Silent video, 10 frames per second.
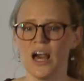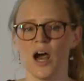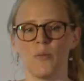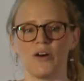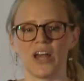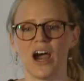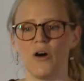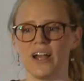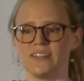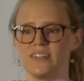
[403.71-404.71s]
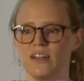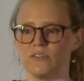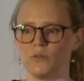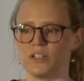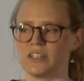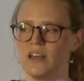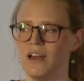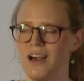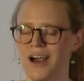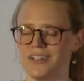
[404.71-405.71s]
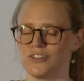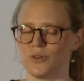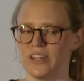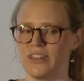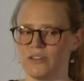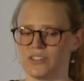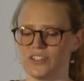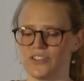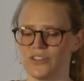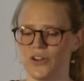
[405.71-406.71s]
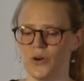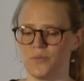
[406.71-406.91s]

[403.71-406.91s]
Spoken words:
about how high sea level was 120,000 years ago.